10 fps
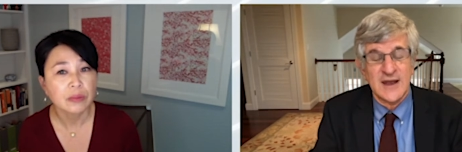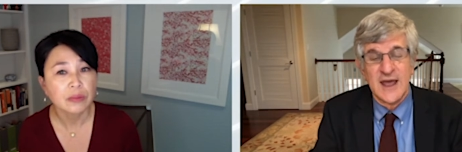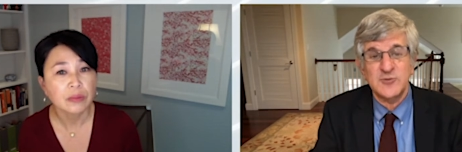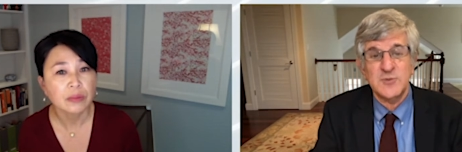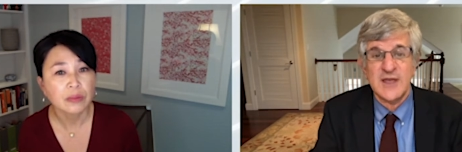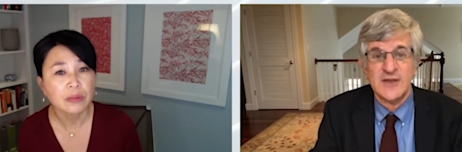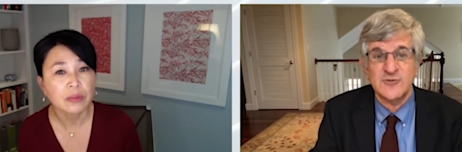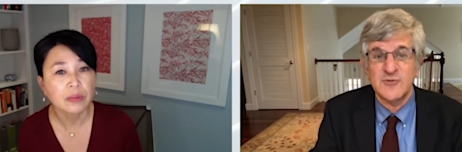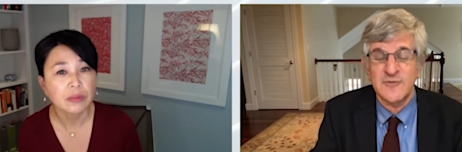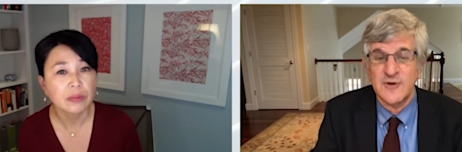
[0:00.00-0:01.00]
Speaker 1: it hasn't been
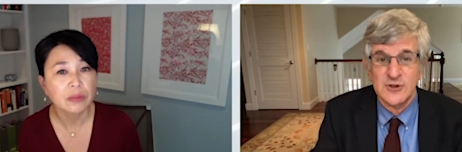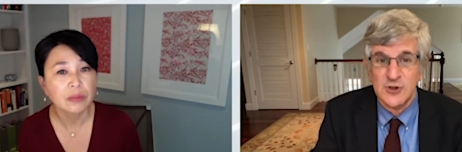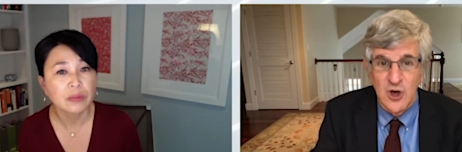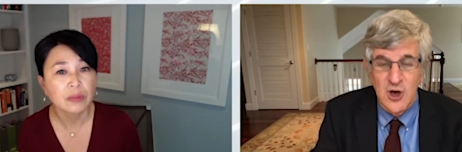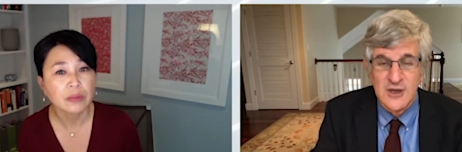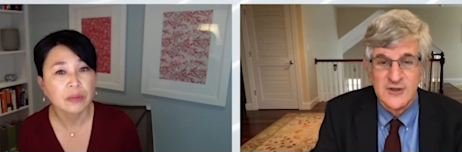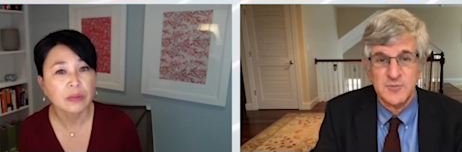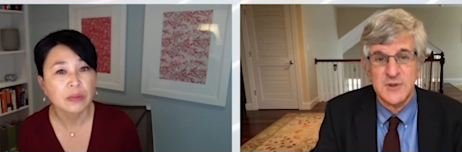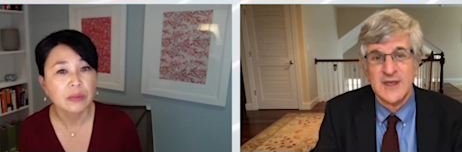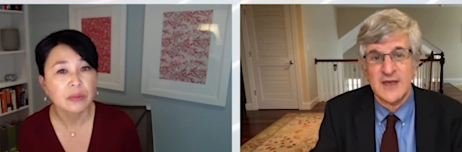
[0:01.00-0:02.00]
tested for very long. It's
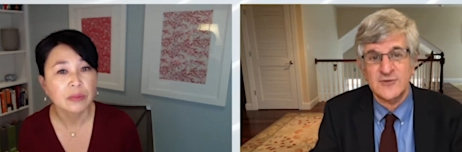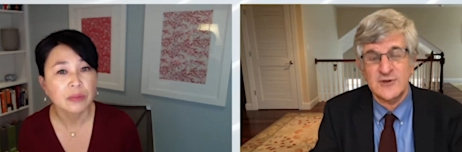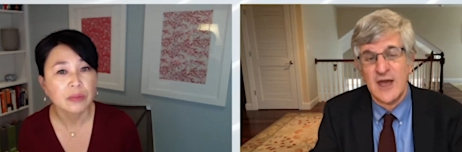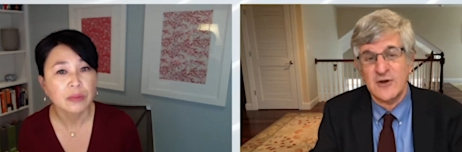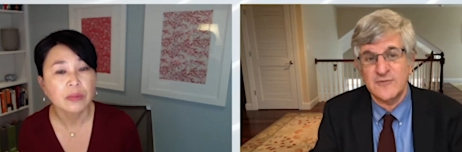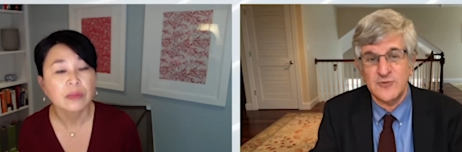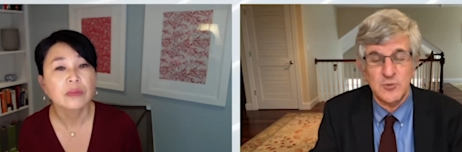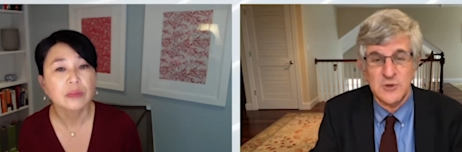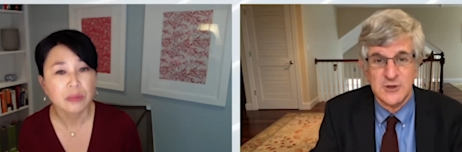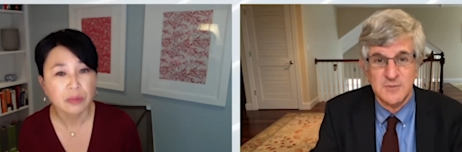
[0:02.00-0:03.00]
been tested now in a few
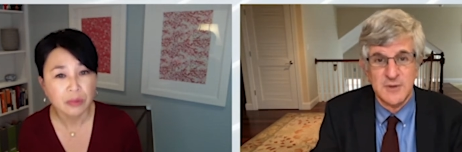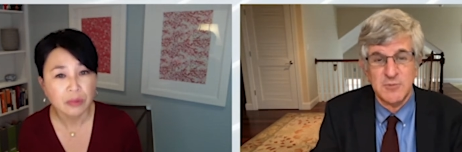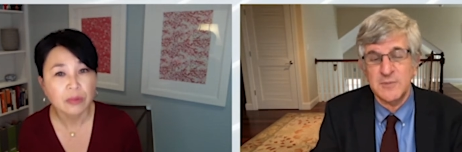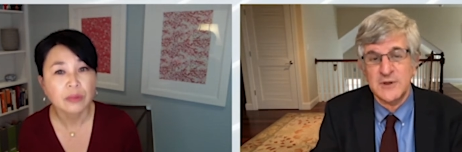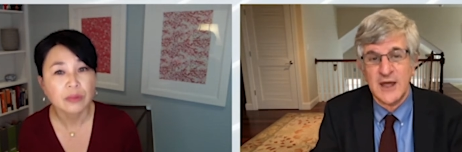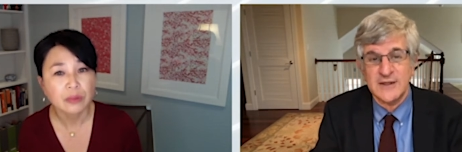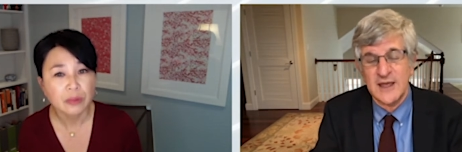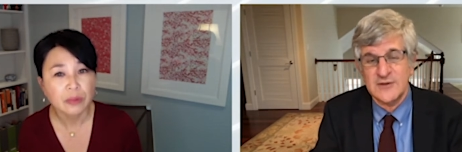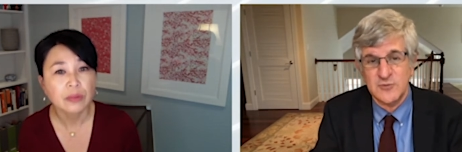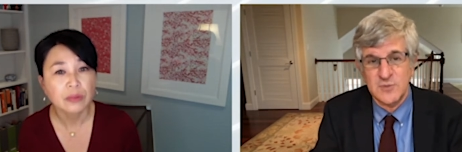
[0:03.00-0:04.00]
million people, but not
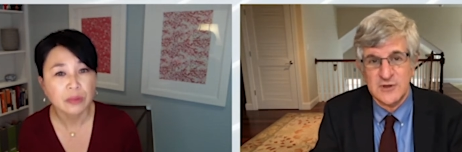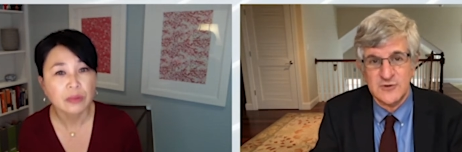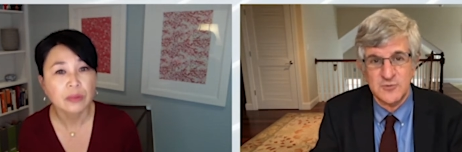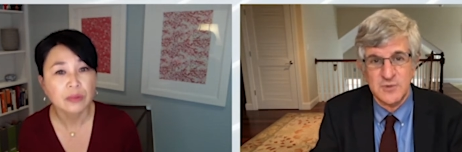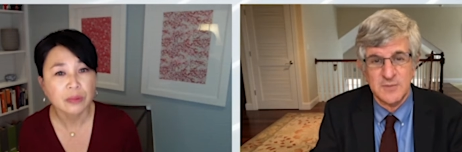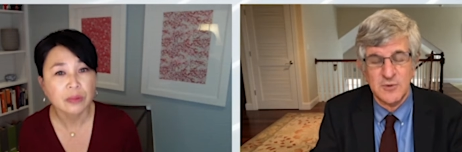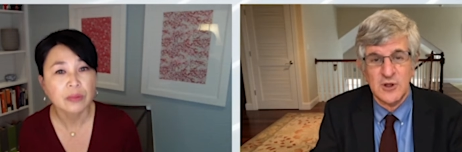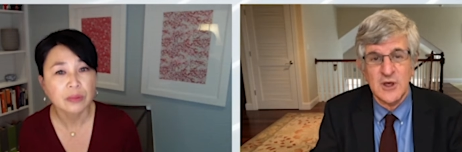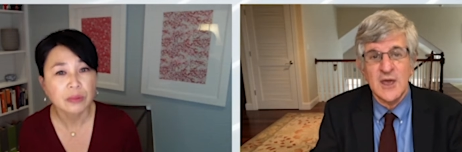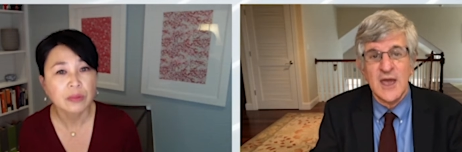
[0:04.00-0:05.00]
tens of millions of people.